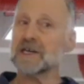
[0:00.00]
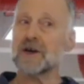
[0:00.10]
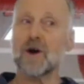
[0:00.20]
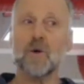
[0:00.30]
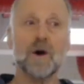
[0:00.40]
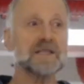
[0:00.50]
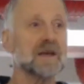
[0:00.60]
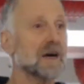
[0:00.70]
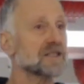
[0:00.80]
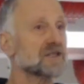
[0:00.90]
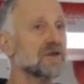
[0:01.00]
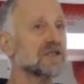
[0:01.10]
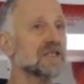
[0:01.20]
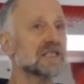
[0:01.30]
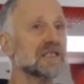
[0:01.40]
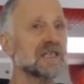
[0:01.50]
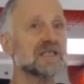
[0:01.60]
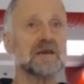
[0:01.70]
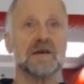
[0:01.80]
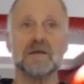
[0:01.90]
You know what? A student just
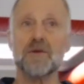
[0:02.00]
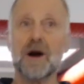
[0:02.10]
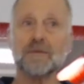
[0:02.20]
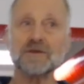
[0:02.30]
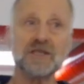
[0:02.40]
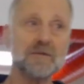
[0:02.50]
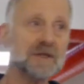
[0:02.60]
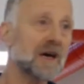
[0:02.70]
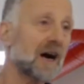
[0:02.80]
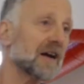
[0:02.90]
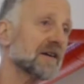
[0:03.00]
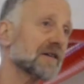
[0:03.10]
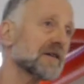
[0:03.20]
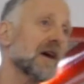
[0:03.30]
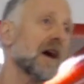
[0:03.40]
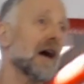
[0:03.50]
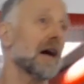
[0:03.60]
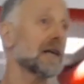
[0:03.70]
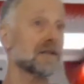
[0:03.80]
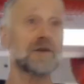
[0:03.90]
needs the proper gym attire,
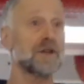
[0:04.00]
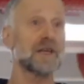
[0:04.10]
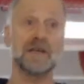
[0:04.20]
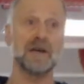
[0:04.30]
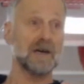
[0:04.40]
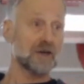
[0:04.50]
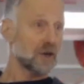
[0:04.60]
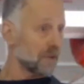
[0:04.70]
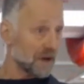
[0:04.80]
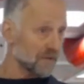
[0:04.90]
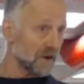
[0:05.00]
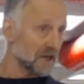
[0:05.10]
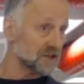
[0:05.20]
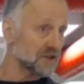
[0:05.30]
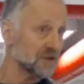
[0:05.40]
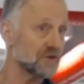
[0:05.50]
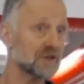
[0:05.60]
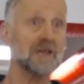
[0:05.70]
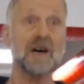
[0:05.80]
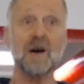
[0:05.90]
including a good pair of running
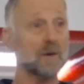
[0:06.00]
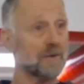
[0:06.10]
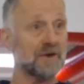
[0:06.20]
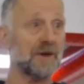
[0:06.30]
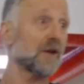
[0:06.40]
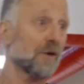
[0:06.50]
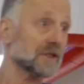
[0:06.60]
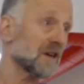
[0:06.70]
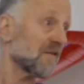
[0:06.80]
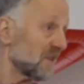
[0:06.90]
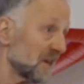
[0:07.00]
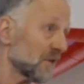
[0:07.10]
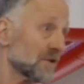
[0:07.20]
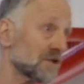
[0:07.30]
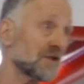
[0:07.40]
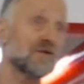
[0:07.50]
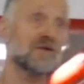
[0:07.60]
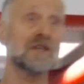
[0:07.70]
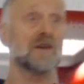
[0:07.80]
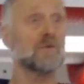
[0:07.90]
shoes. When we're doing indoor stuff, the indoor
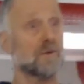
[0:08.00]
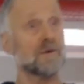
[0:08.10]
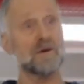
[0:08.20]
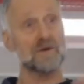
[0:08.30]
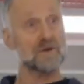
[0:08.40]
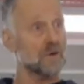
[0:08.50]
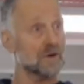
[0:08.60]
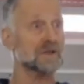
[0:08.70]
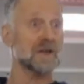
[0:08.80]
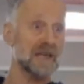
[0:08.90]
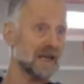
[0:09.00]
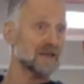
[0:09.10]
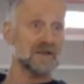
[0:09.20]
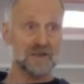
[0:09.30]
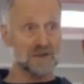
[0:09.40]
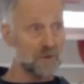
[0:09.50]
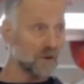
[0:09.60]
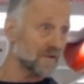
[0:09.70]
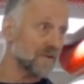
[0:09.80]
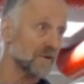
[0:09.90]
shoes. When we're outdoors, again,
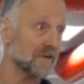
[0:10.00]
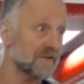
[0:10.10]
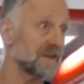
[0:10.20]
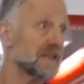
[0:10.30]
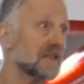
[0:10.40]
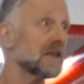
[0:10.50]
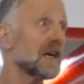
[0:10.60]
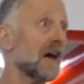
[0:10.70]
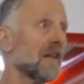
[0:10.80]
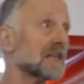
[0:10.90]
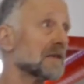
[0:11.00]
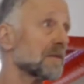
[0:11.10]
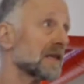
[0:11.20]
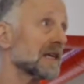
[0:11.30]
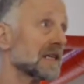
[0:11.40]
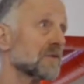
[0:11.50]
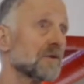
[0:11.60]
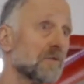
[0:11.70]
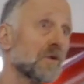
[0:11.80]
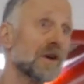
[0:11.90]
support for our feet and that type of thing as
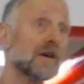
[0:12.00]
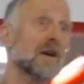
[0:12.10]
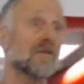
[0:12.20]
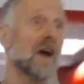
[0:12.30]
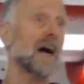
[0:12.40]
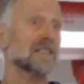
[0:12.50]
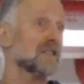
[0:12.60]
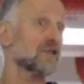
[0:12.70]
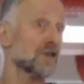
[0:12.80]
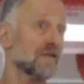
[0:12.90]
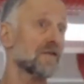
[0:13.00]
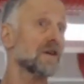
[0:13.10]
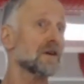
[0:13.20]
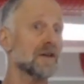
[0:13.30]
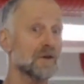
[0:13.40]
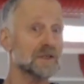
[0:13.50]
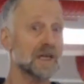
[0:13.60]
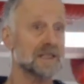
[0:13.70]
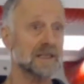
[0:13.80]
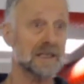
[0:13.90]
we're working on grass and turf and those
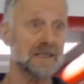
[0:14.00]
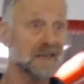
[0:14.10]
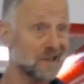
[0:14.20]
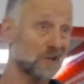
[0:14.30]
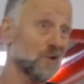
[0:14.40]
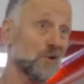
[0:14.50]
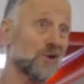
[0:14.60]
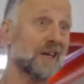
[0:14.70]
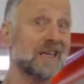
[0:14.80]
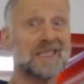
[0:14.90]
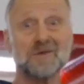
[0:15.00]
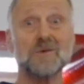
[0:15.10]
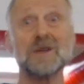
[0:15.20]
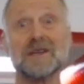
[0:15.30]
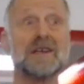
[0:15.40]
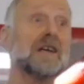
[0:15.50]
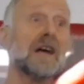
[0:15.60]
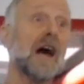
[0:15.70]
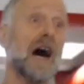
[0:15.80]
kinds of things. The cool thing is we